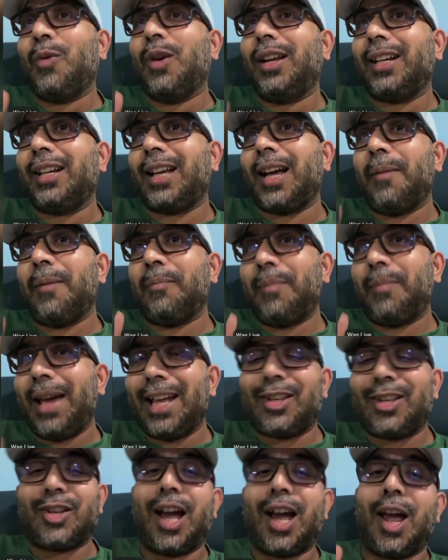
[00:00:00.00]
World Cup
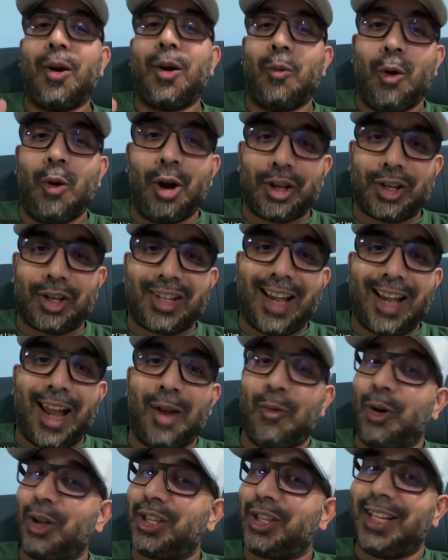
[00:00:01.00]
match I
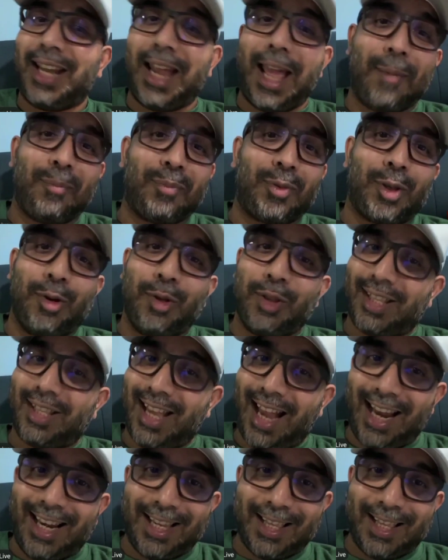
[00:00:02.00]
watch in absolute
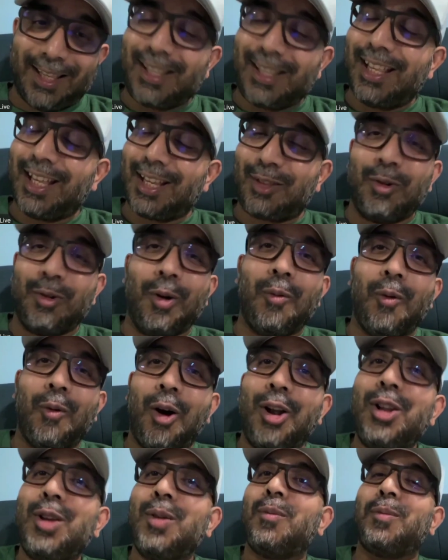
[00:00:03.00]
silence. There's no
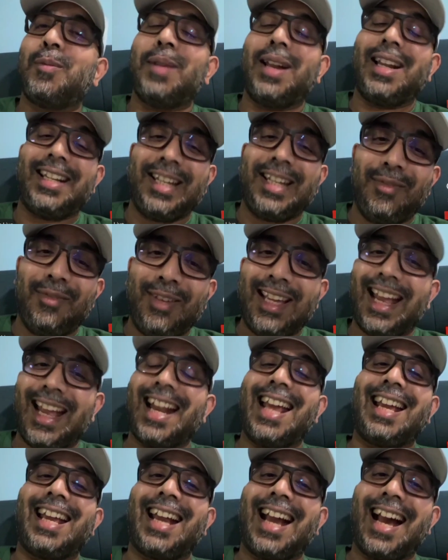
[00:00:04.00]
volume on my TV
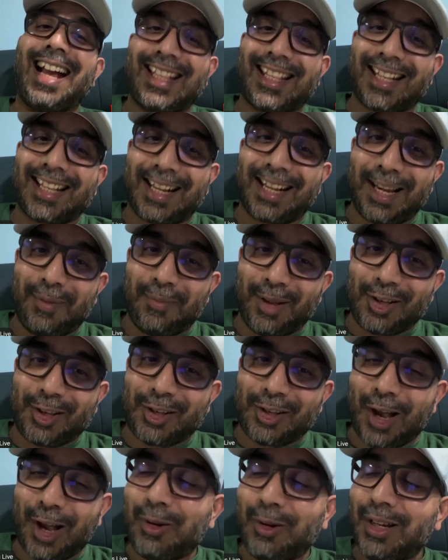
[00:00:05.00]
and I can't scream and
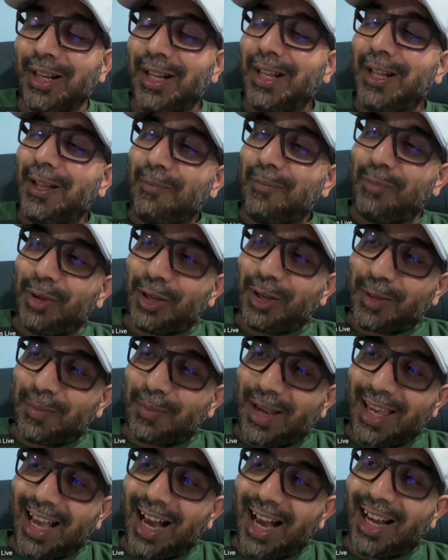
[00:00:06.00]
shout because
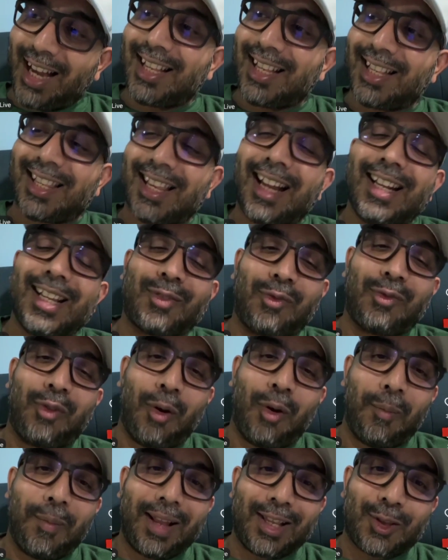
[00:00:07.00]
my younger son is
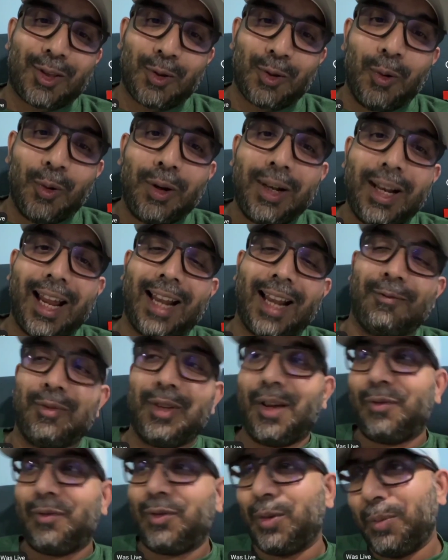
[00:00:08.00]
4 months old and
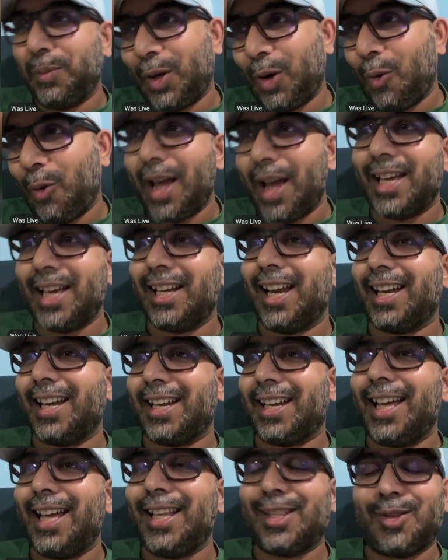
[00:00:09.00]
we have to be quiet
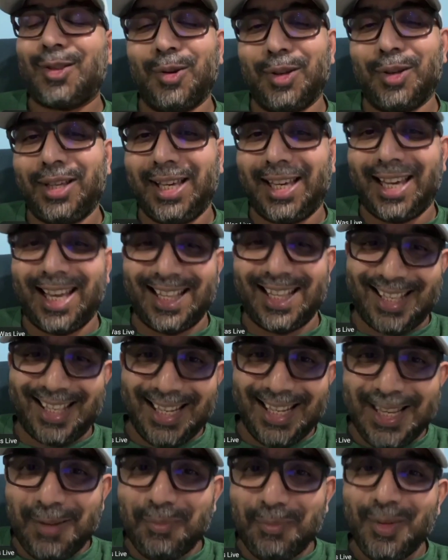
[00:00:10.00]
at night so he can
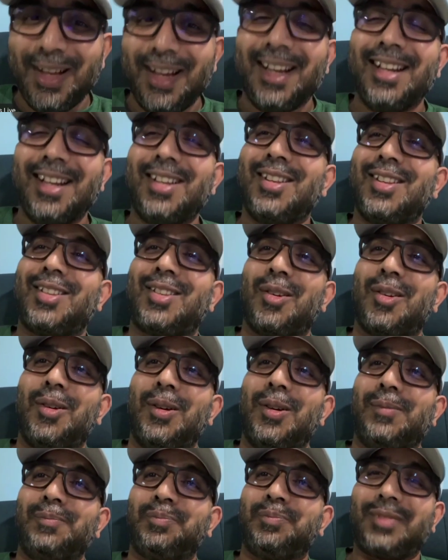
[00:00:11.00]
sleep.
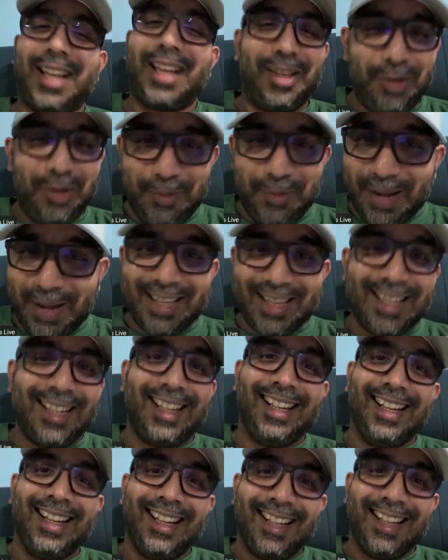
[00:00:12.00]
So, can you
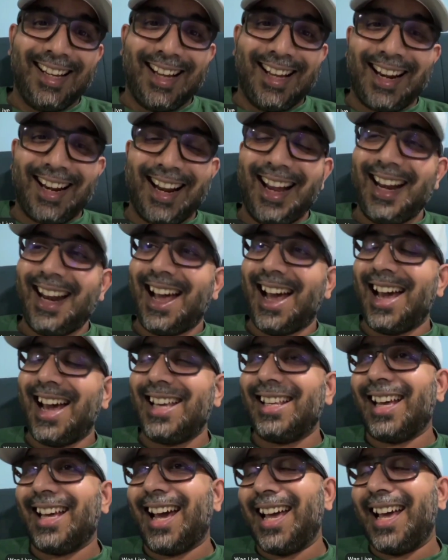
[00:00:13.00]
imagine? All right,
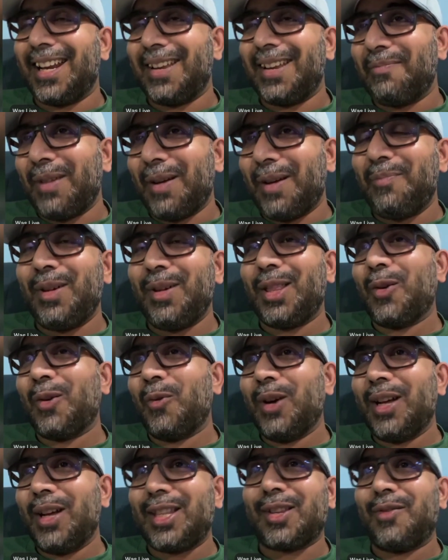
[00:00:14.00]
I remember the
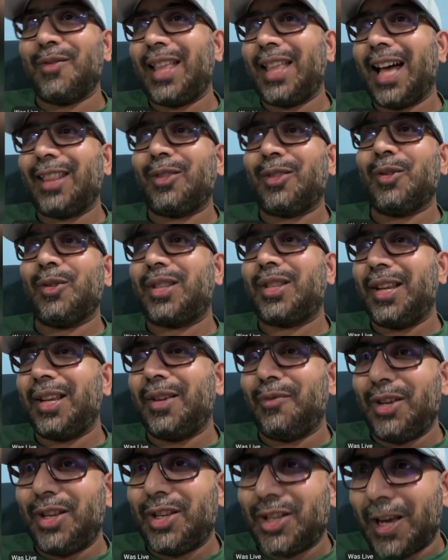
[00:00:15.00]
words of Dato
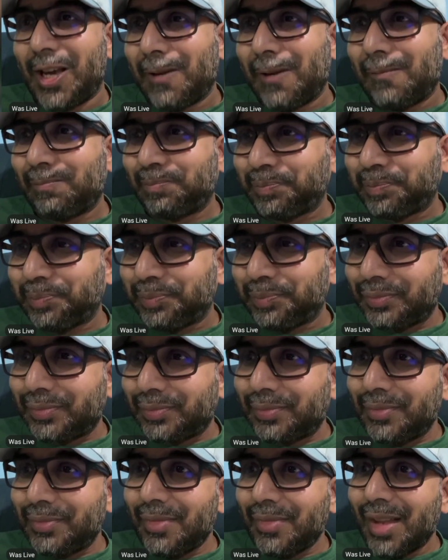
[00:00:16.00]
Sri Vijay.
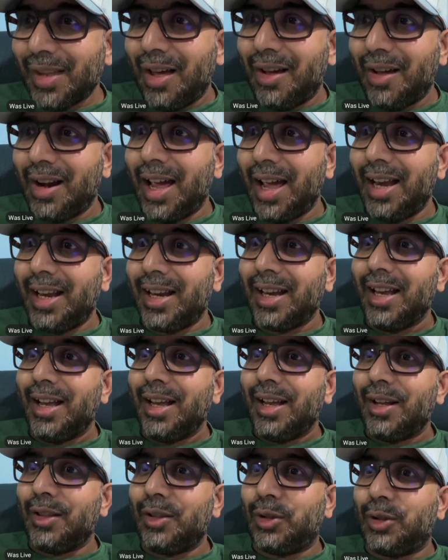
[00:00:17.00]
All right,
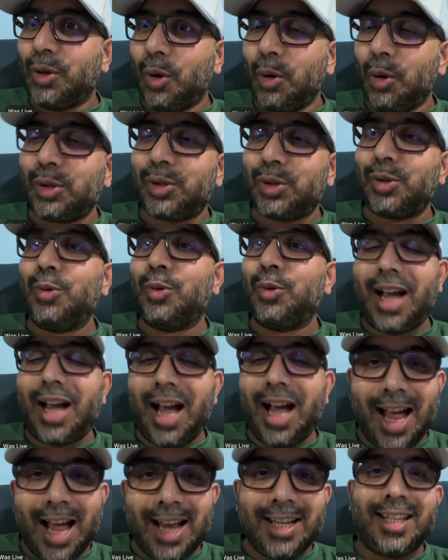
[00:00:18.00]
those who
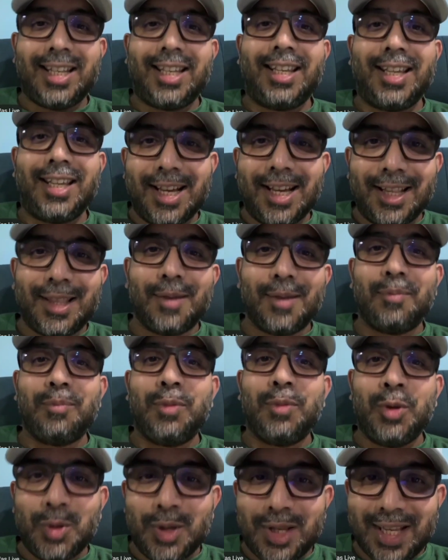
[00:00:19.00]
can't hear the
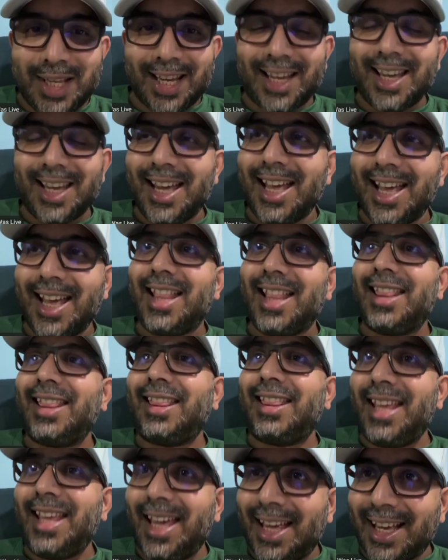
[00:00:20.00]
music
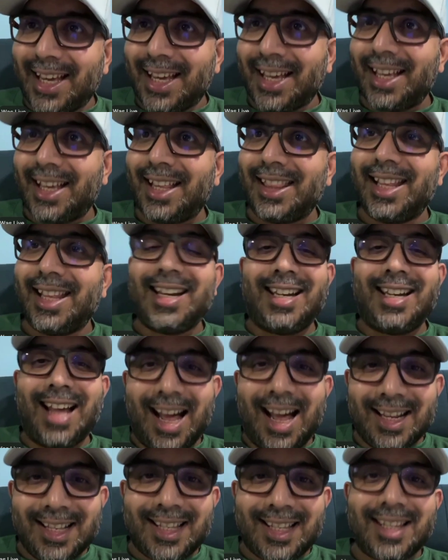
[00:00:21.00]
think the
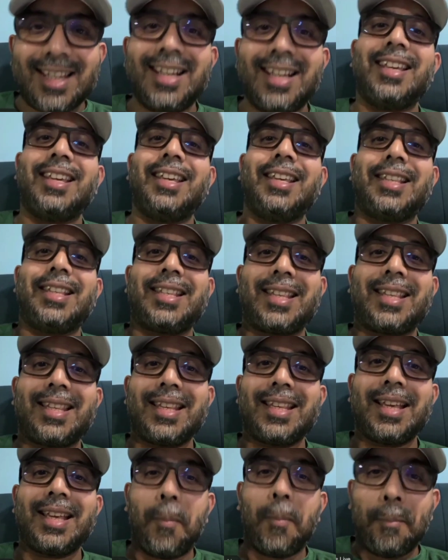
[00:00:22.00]
dancer
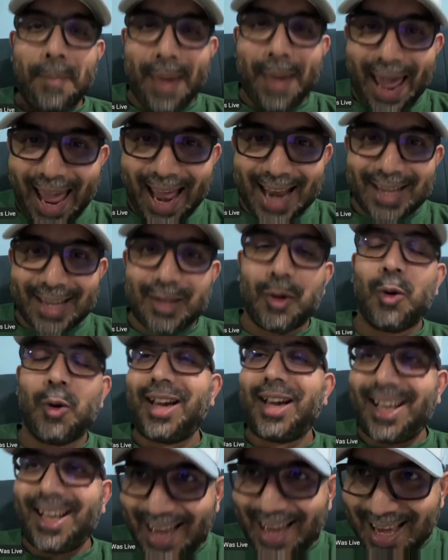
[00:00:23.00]
is mad or
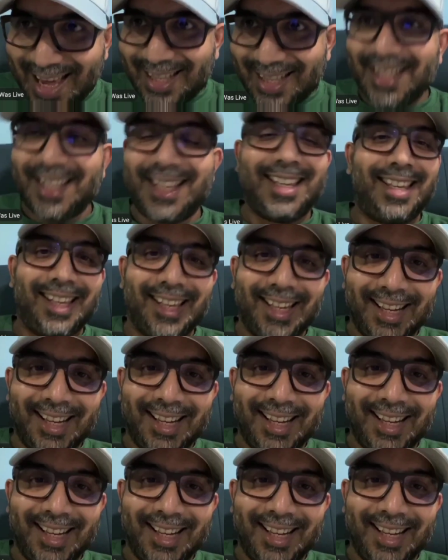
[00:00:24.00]
crazy.